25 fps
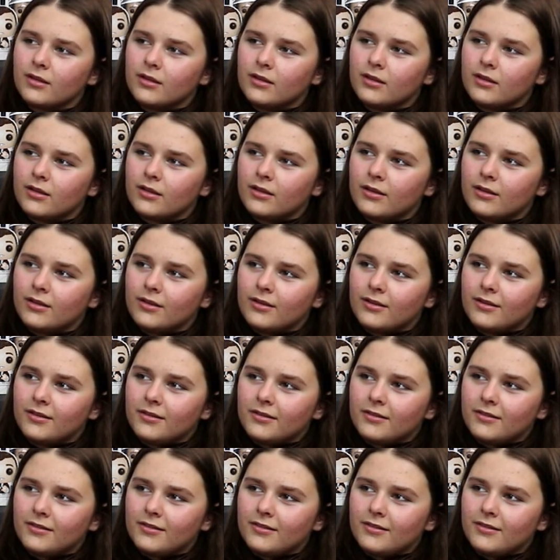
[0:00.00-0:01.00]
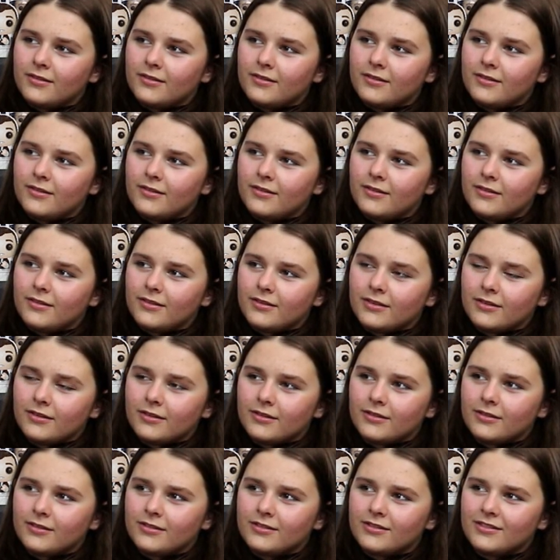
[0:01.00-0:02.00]

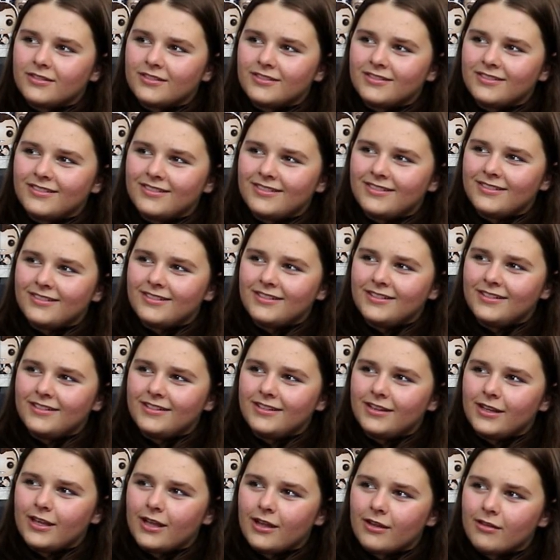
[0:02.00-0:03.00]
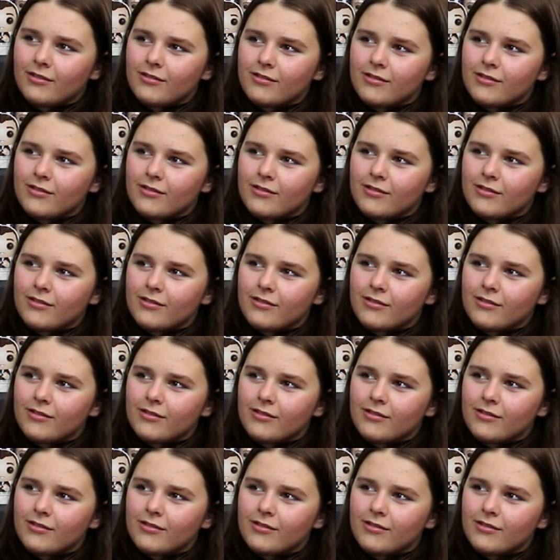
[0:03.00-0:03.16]
No words are spoken by the person on screen.